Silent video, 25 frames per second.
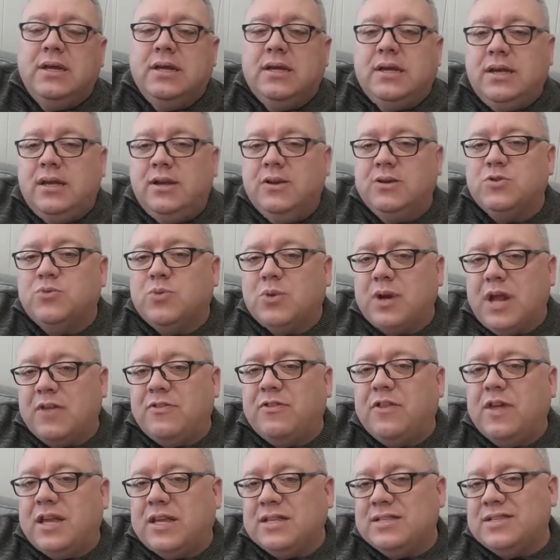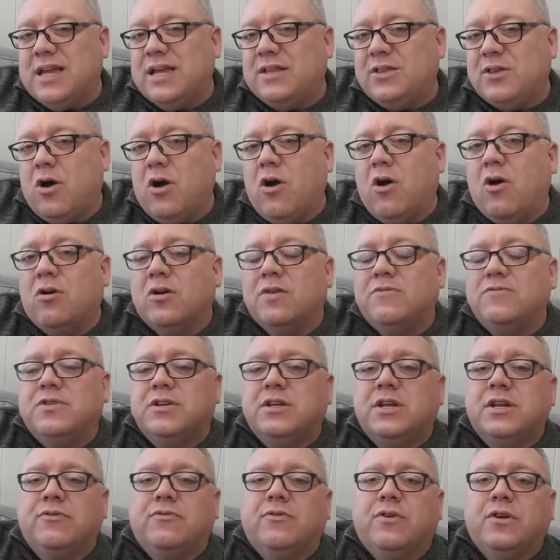Here's what I think is at the heart of the
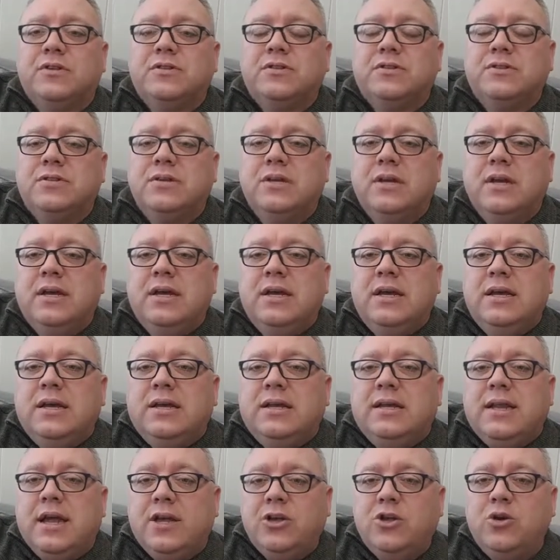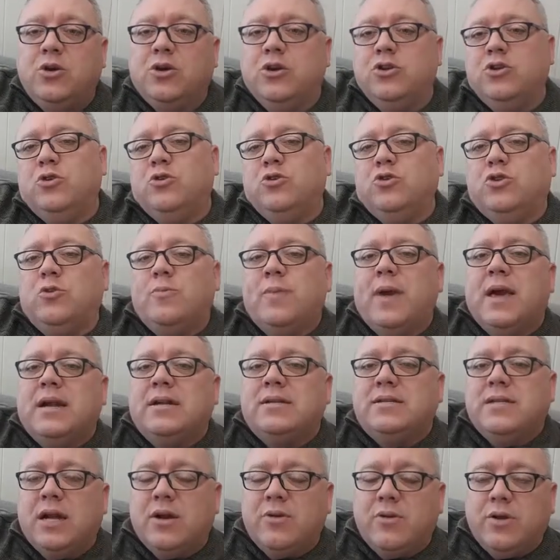difference. Now, you can do
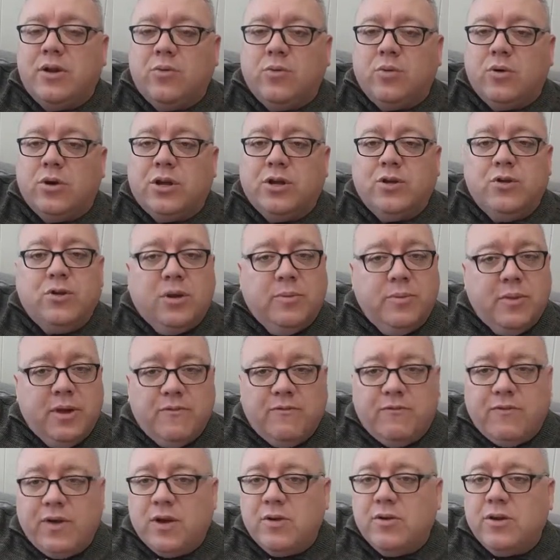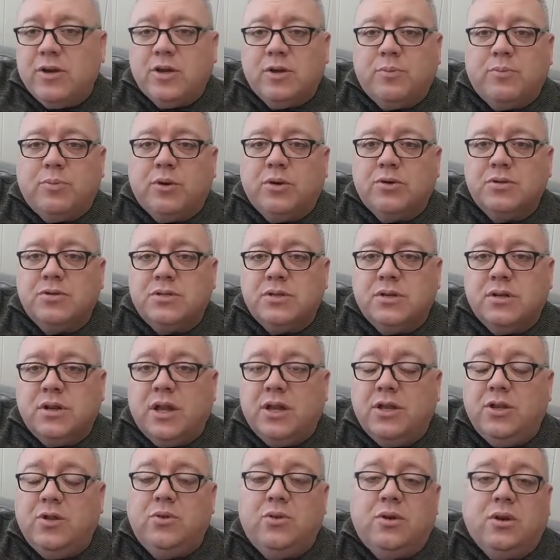humanitarian work, and you can be a very good person,
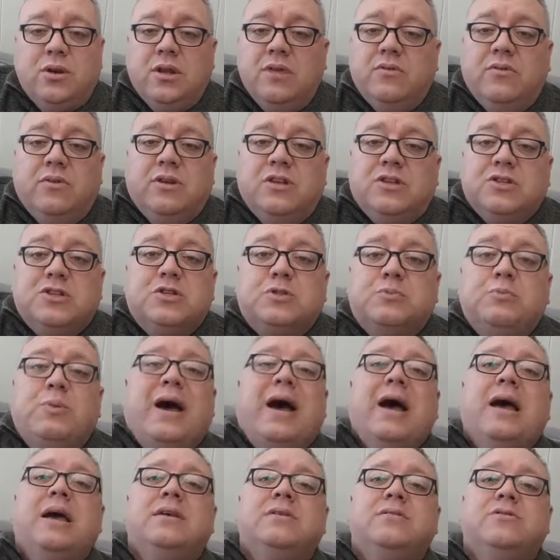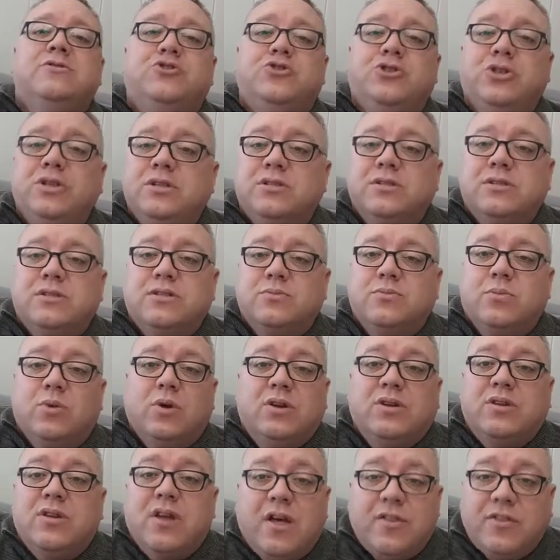and you can even despise Jesus and
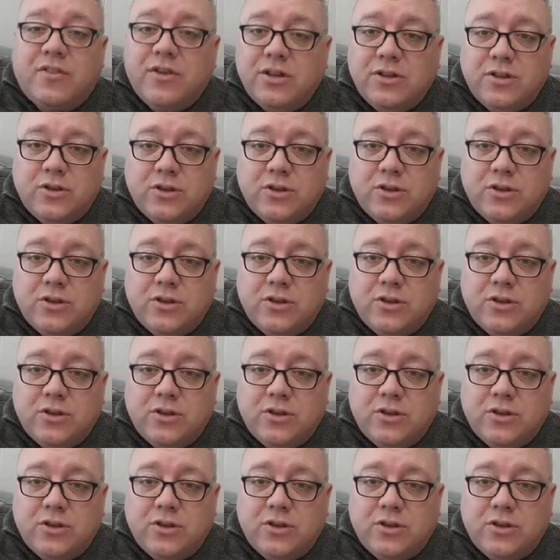want nothing